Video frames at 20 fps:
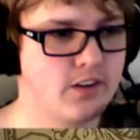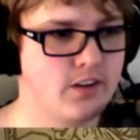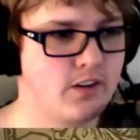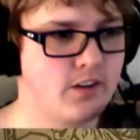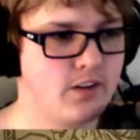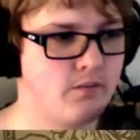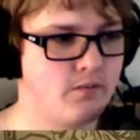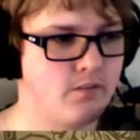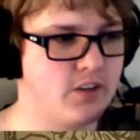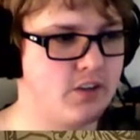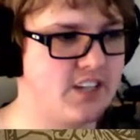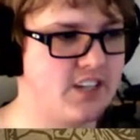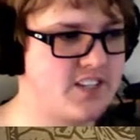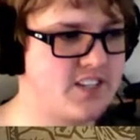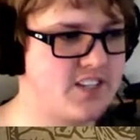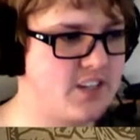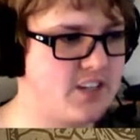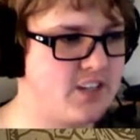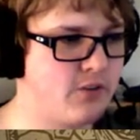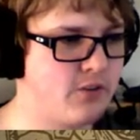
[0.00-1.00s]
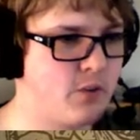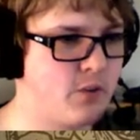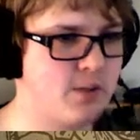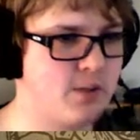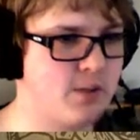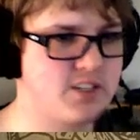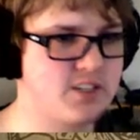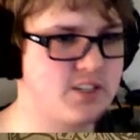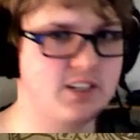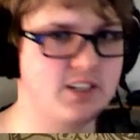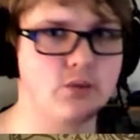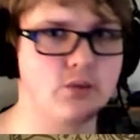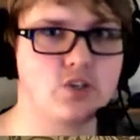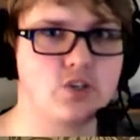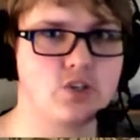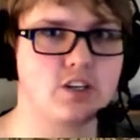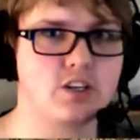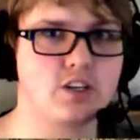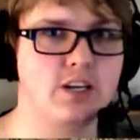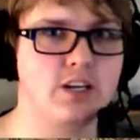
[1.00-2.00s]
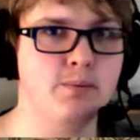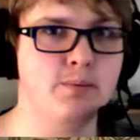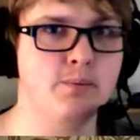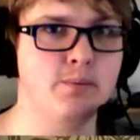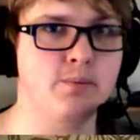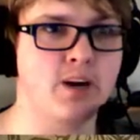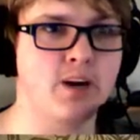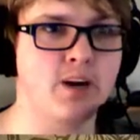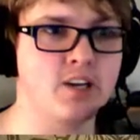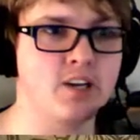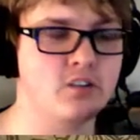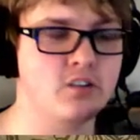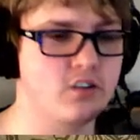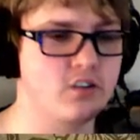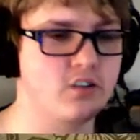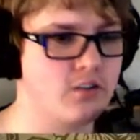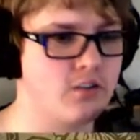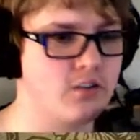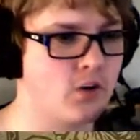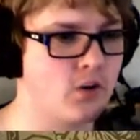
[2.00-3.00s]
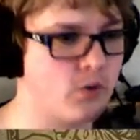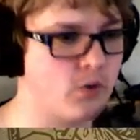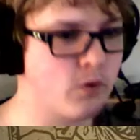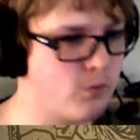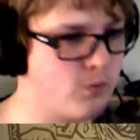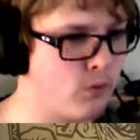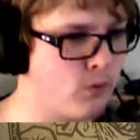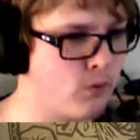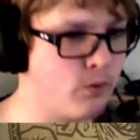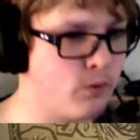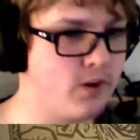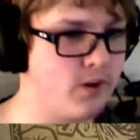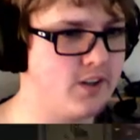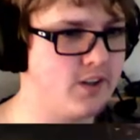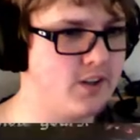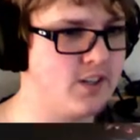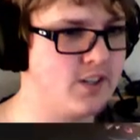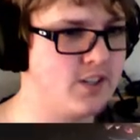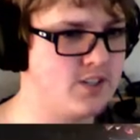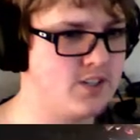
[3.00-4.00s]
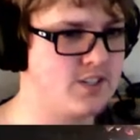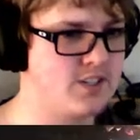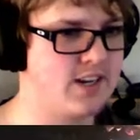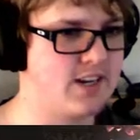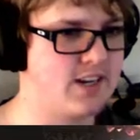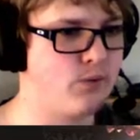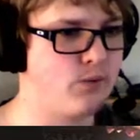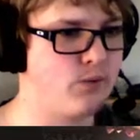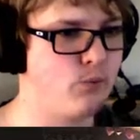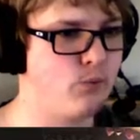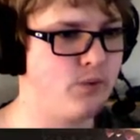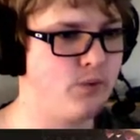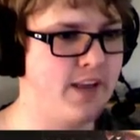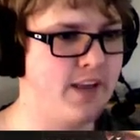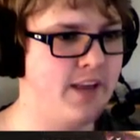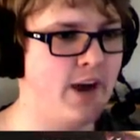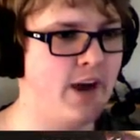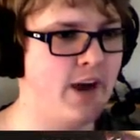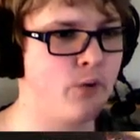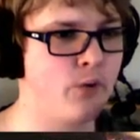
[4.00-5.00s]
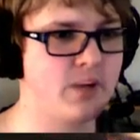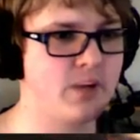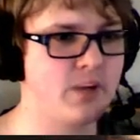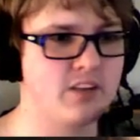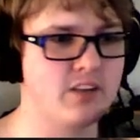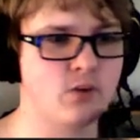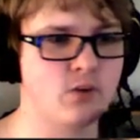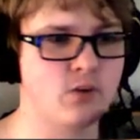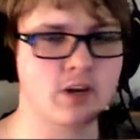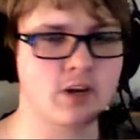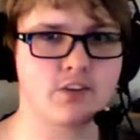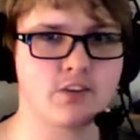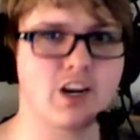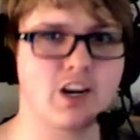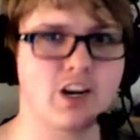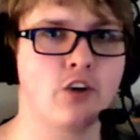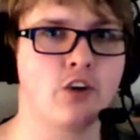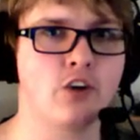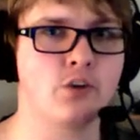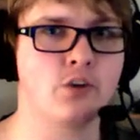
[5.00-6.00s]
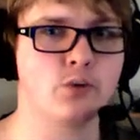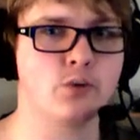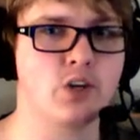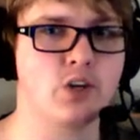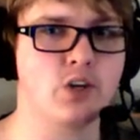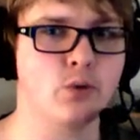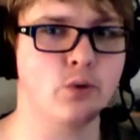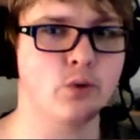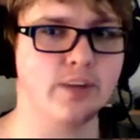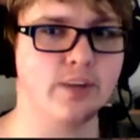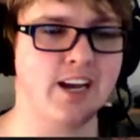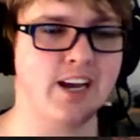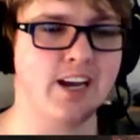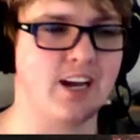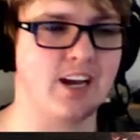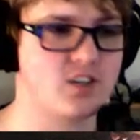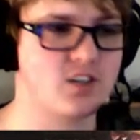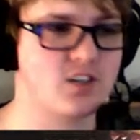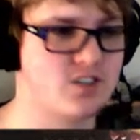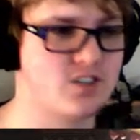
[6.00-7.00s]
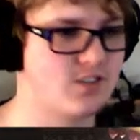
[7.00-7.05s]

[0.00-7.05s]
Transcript: But that's definitely a blessing that we should keep in mind going forward, is that now we can recover health if we kill with an axe.